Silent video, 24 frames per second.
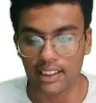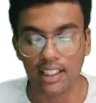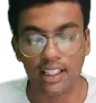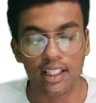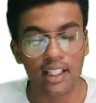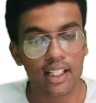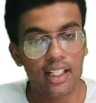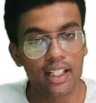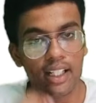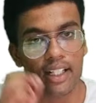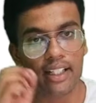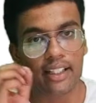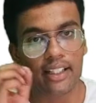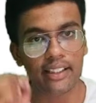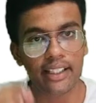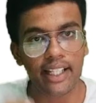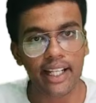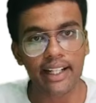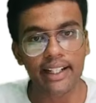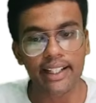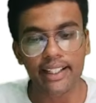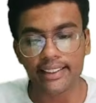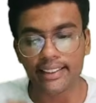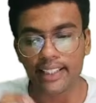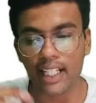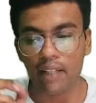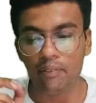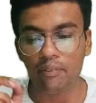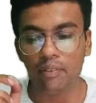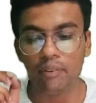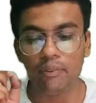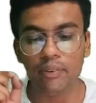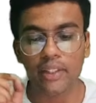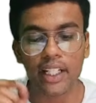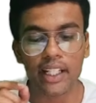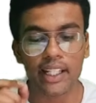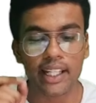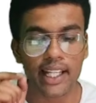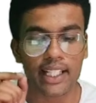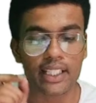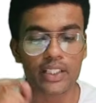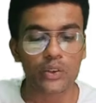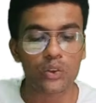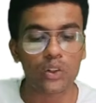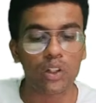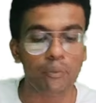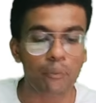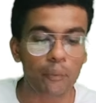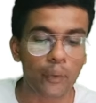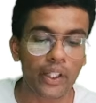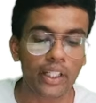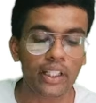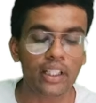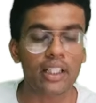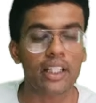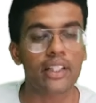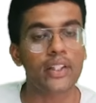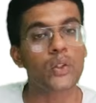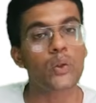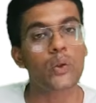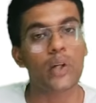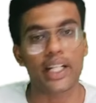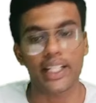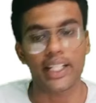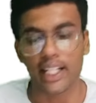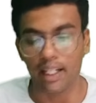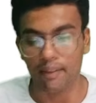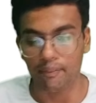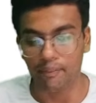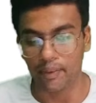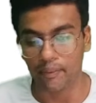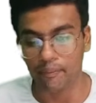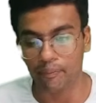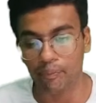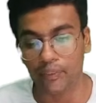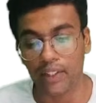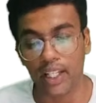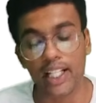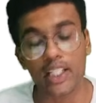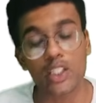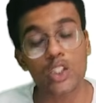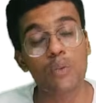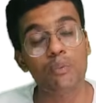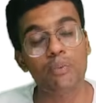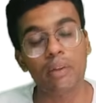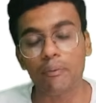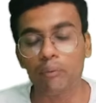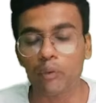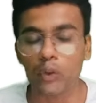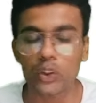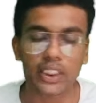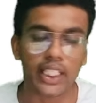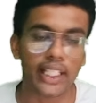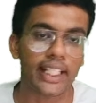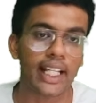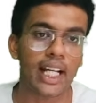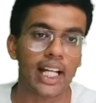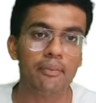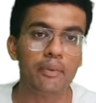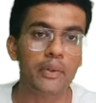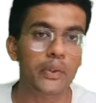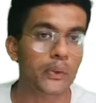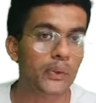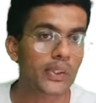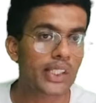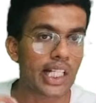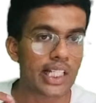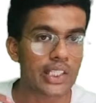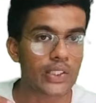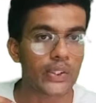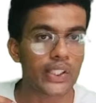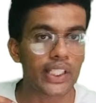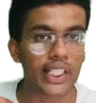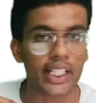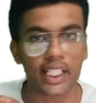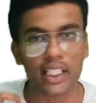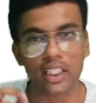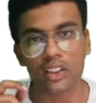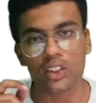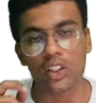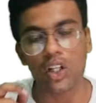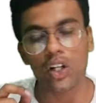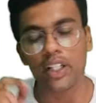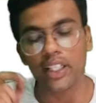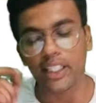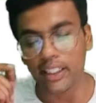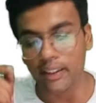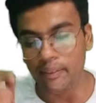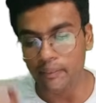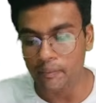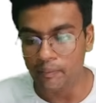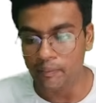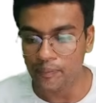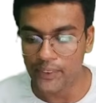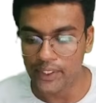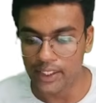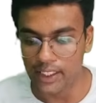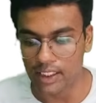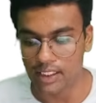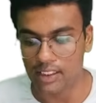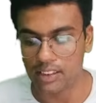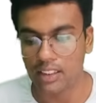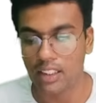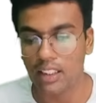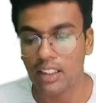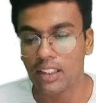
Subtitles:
In 10 days, IBBI has to appoint a new IRP, has to propose IRP to the adjudicating authority. Yes.